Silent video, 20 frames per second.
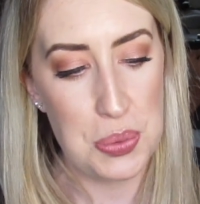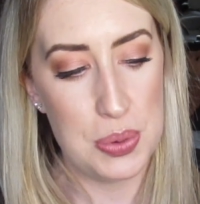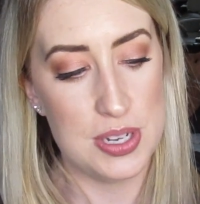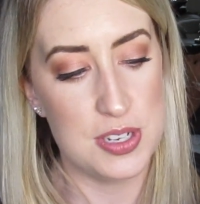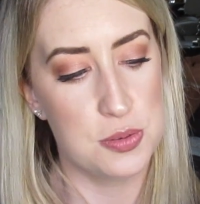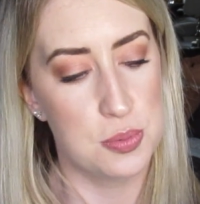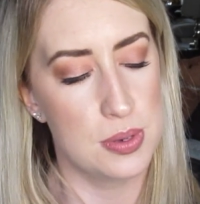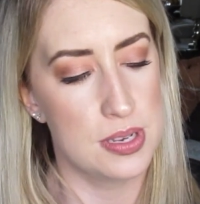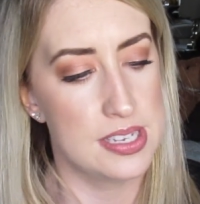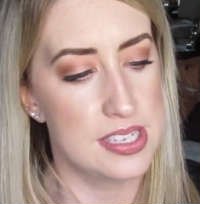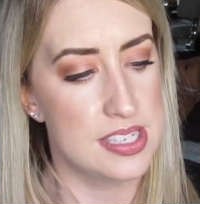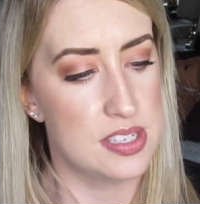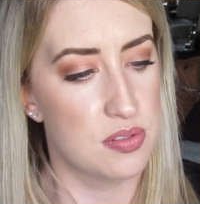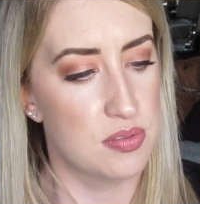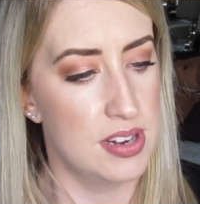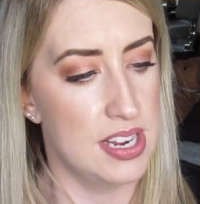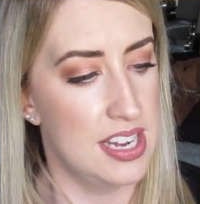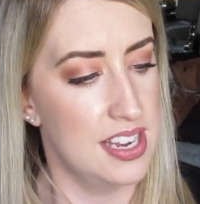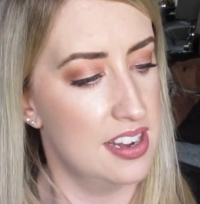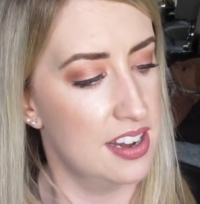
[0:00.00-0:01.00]
which was
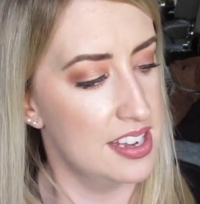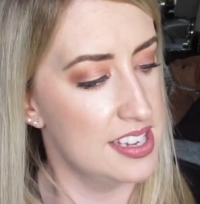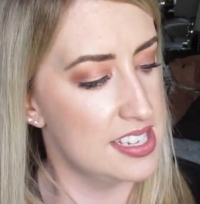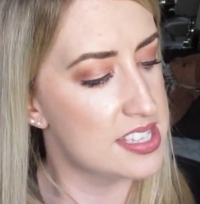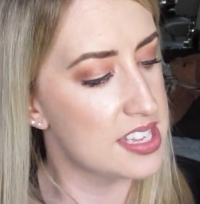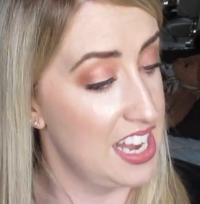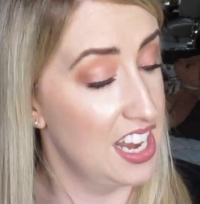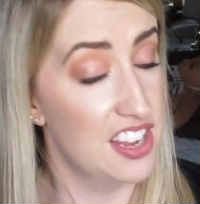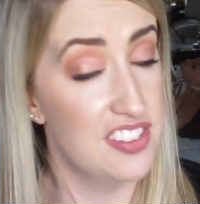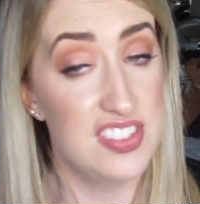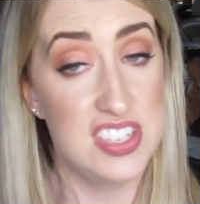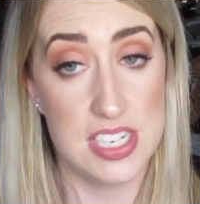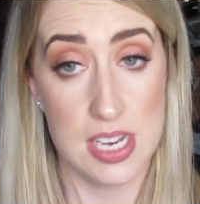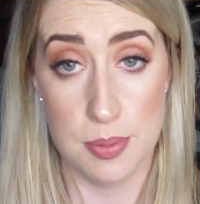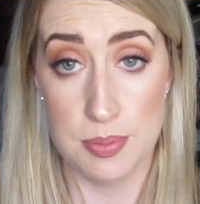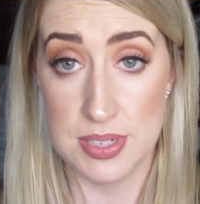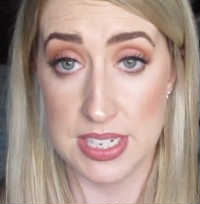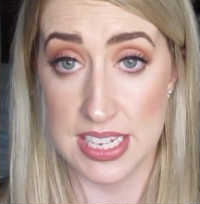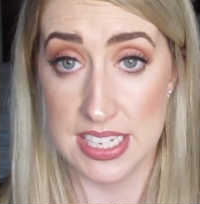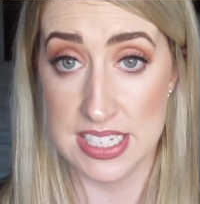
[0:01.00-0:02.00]
really nice and i've
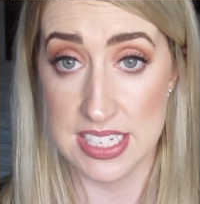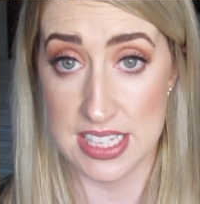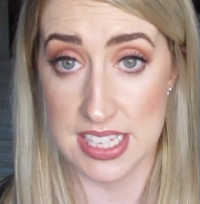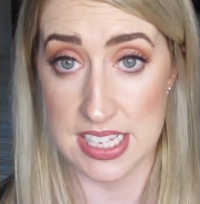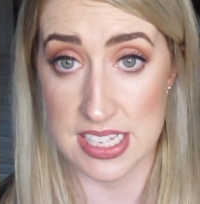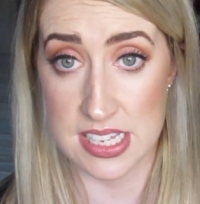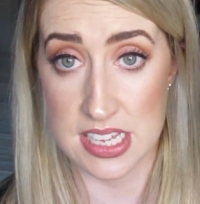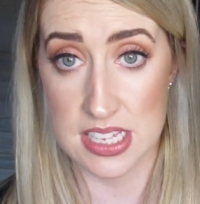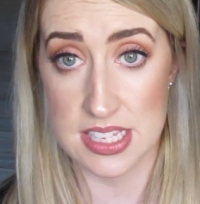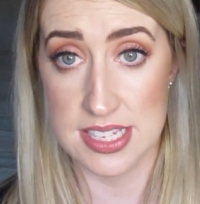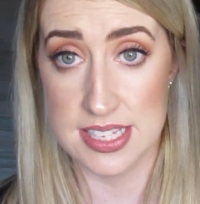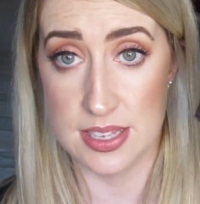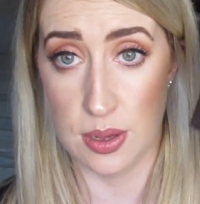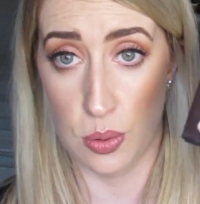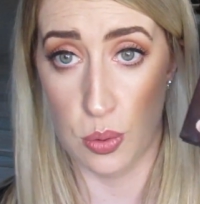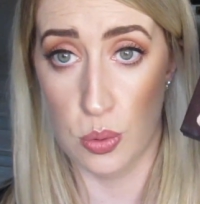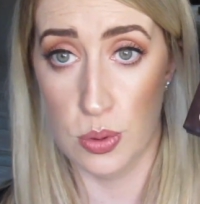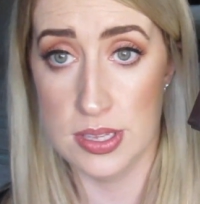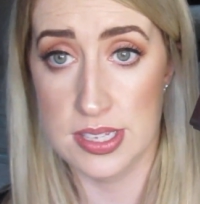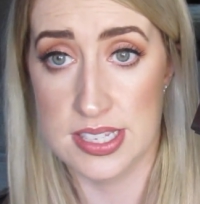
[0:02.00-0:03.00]
dipped into this
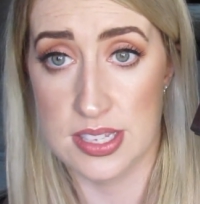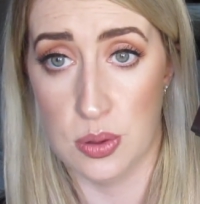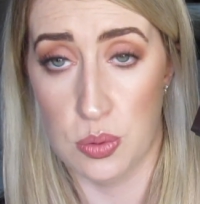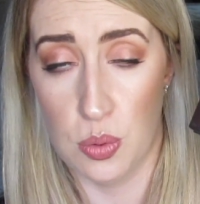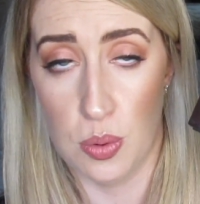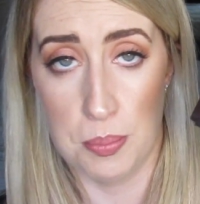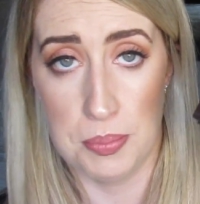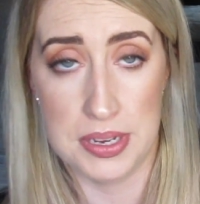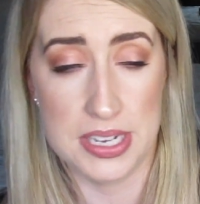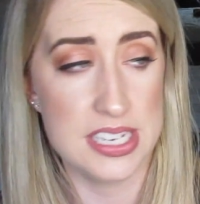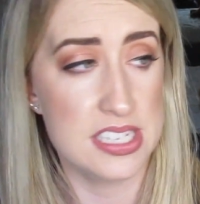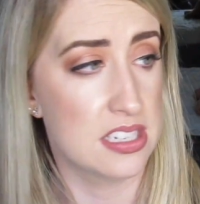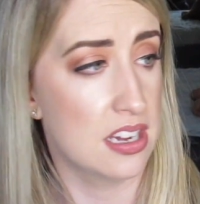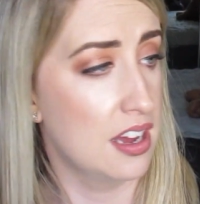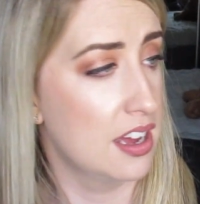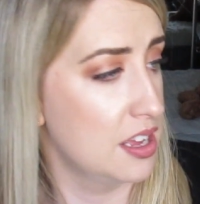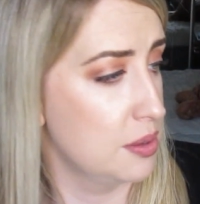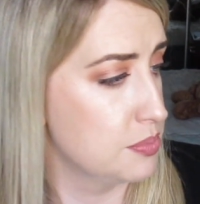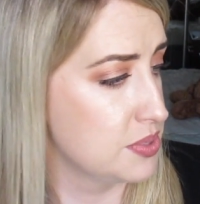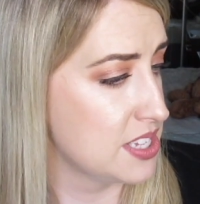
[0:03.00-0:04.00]
so so many
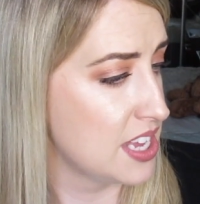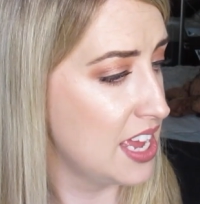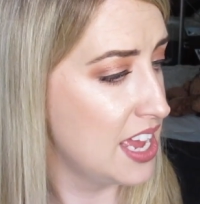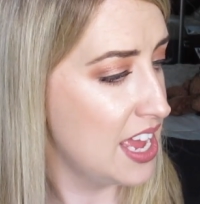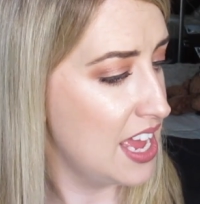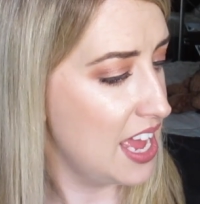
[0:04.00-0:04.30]
times